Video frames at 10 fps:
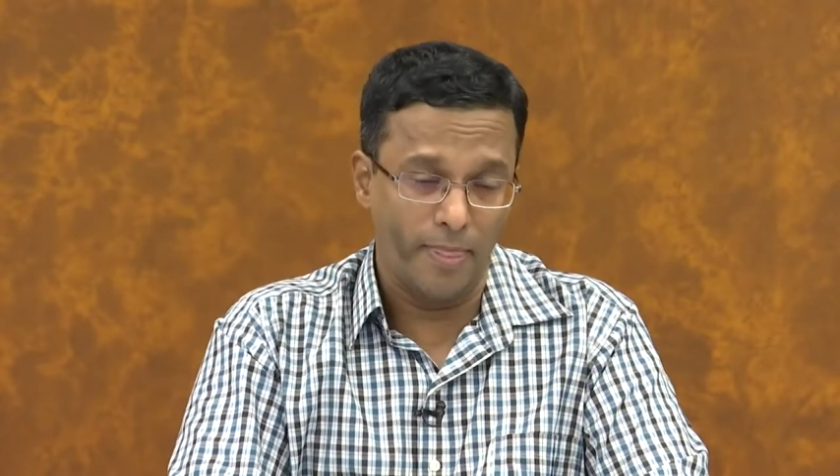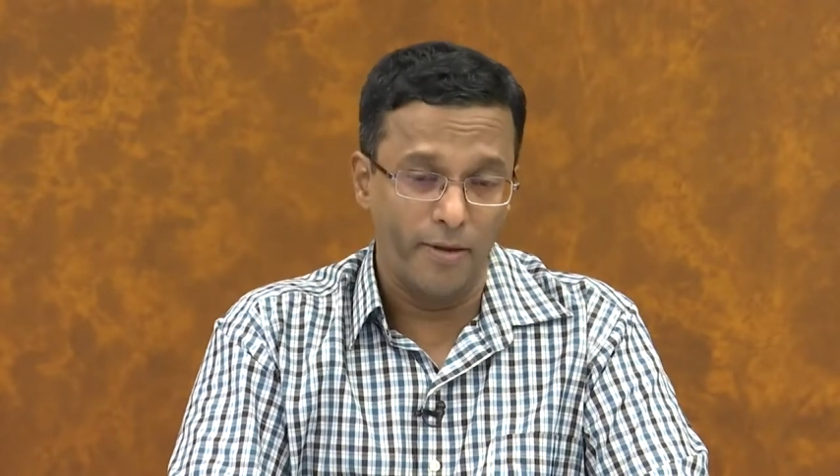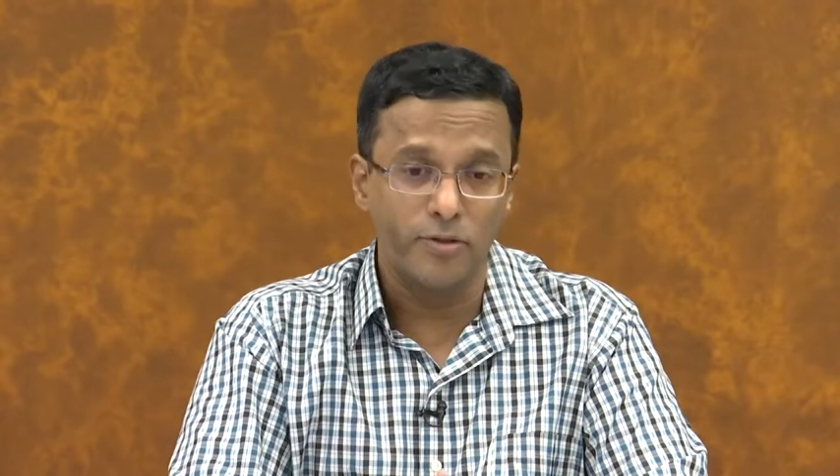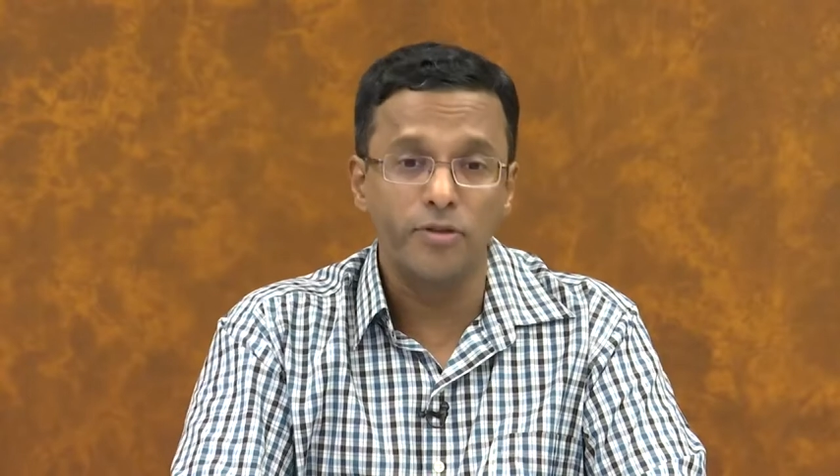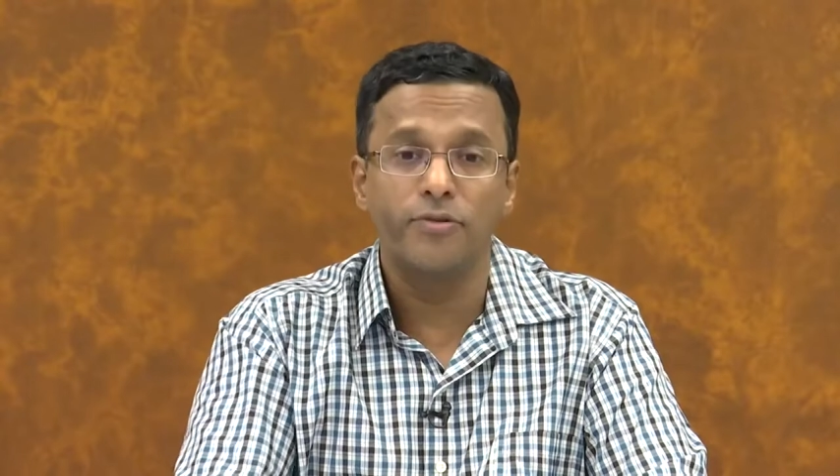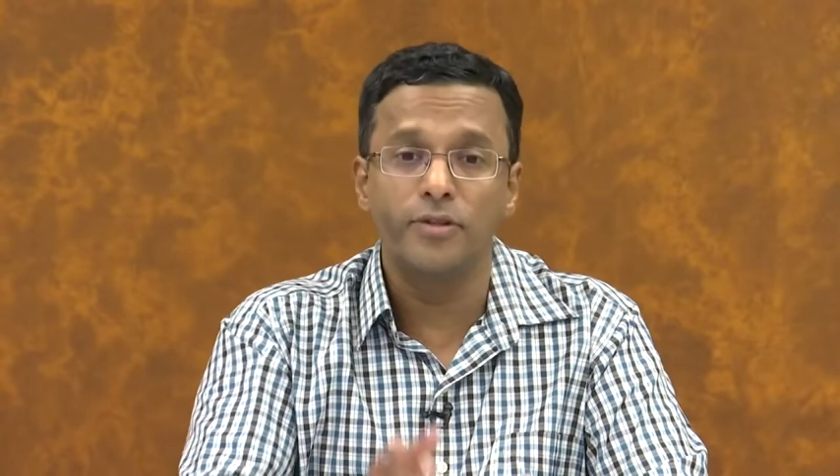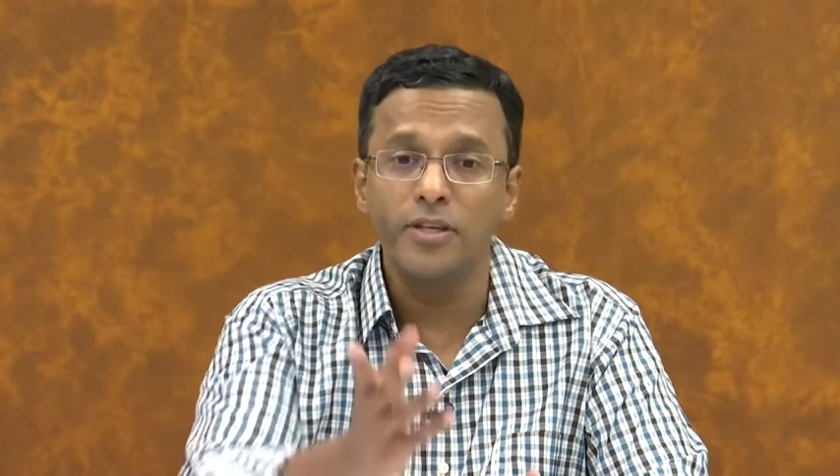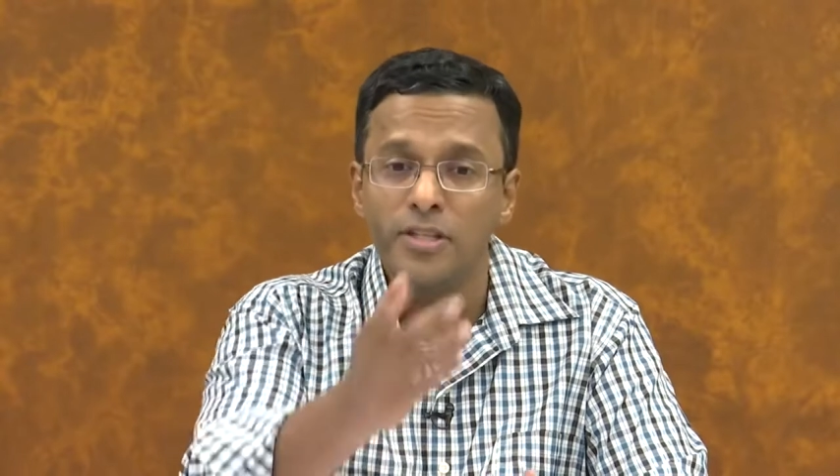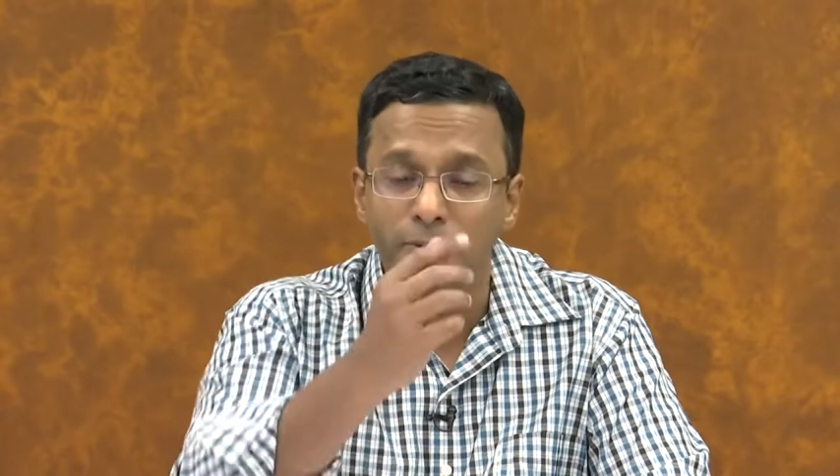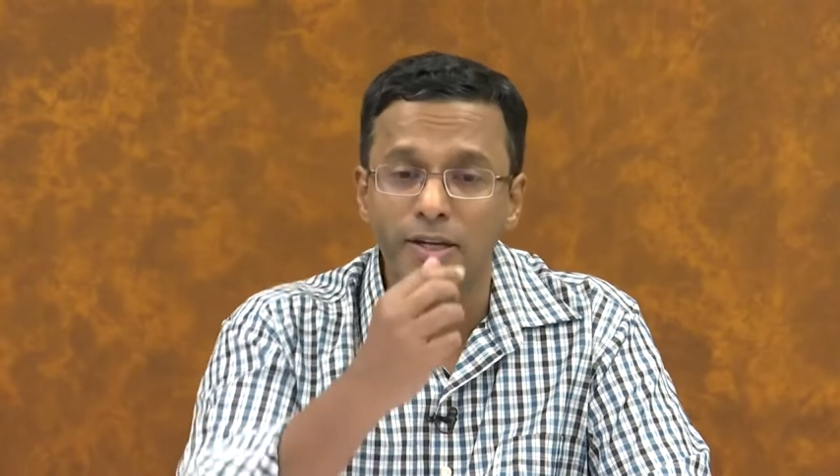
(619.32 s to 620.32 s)
So for
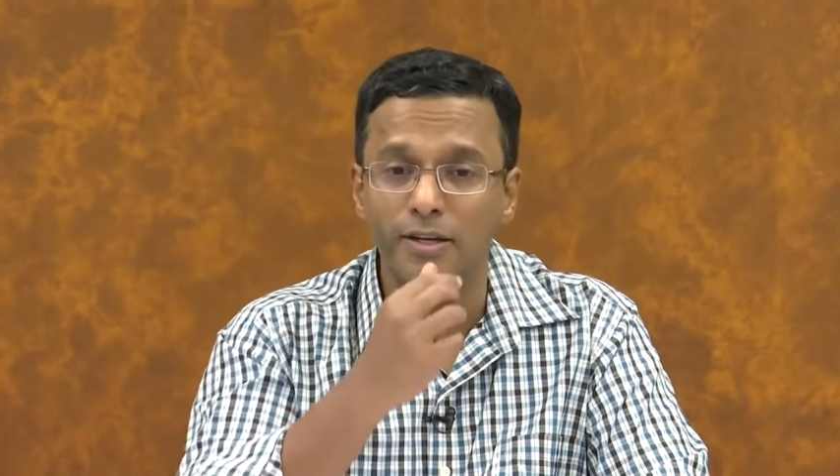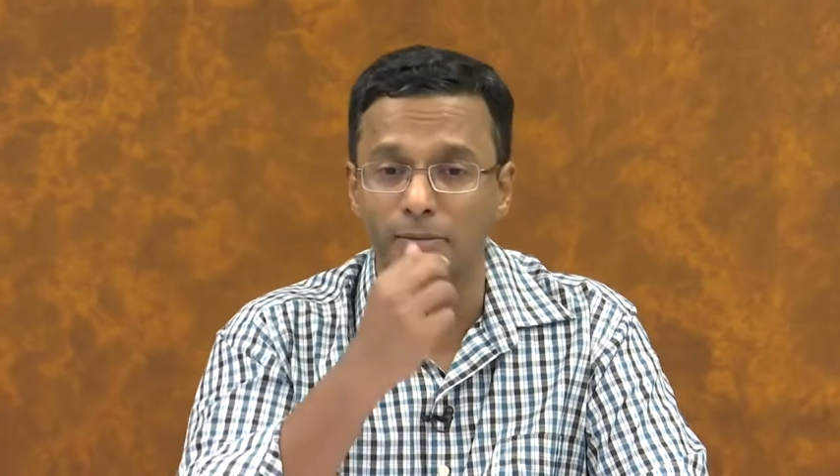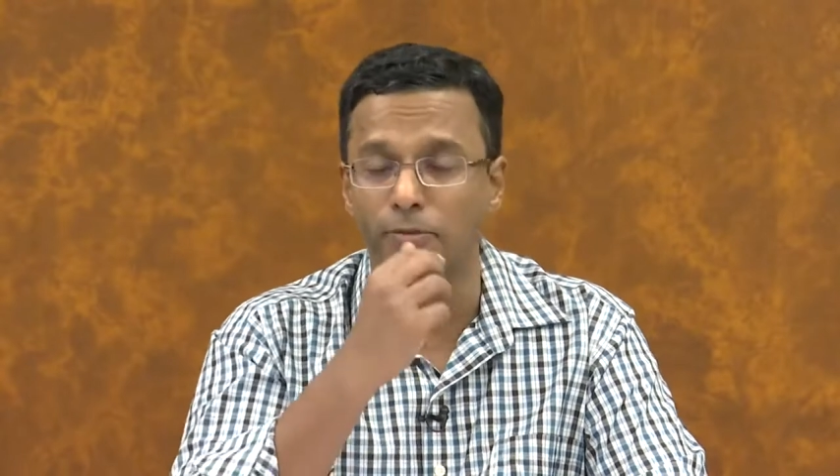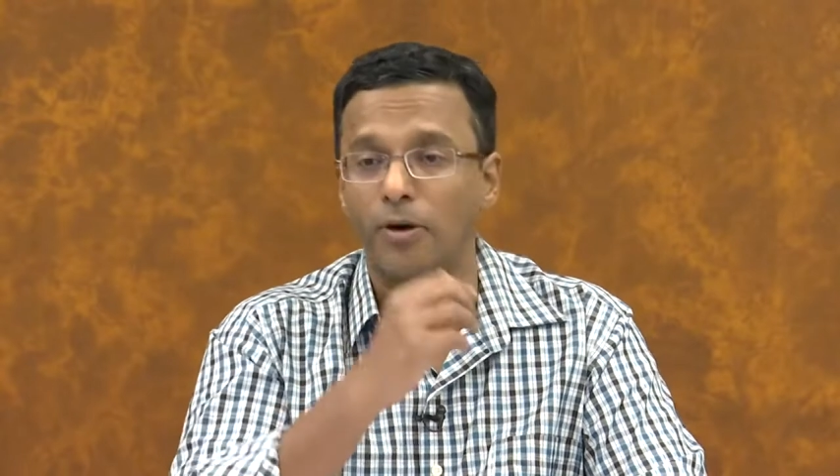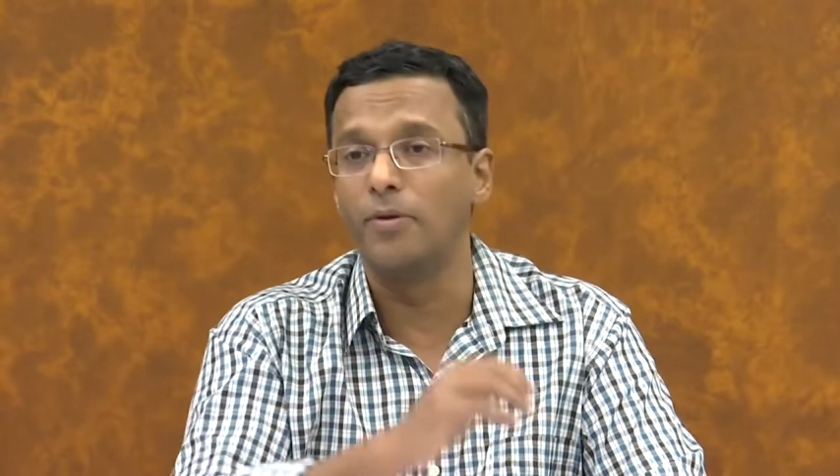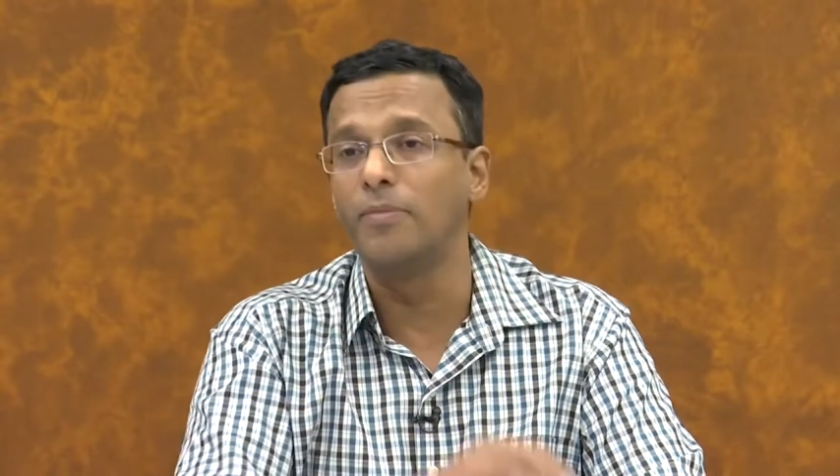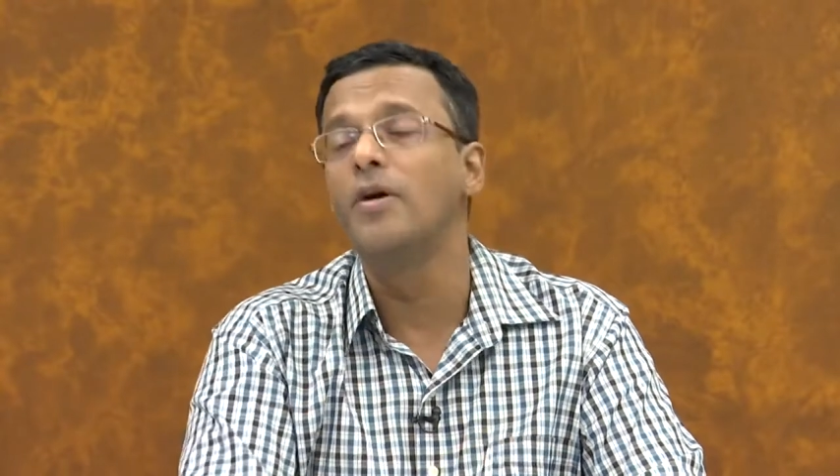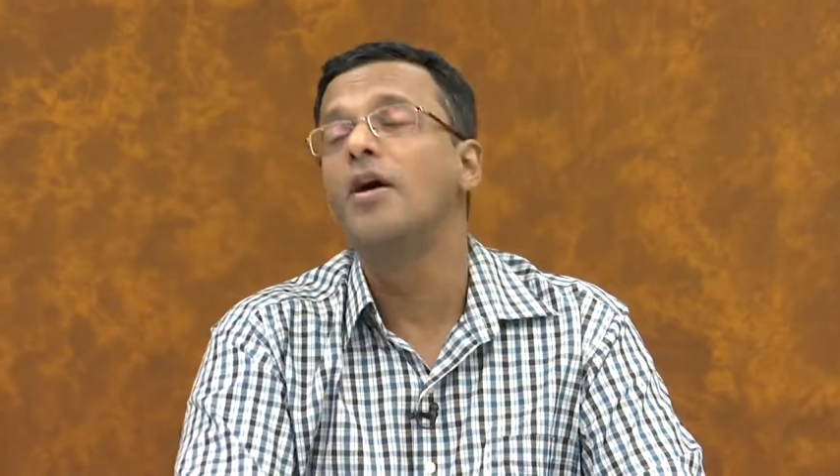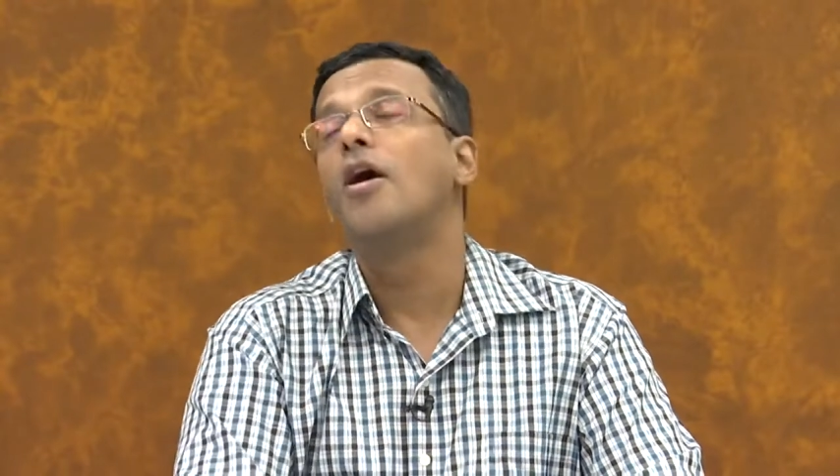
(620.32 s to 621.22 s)
this particular problem,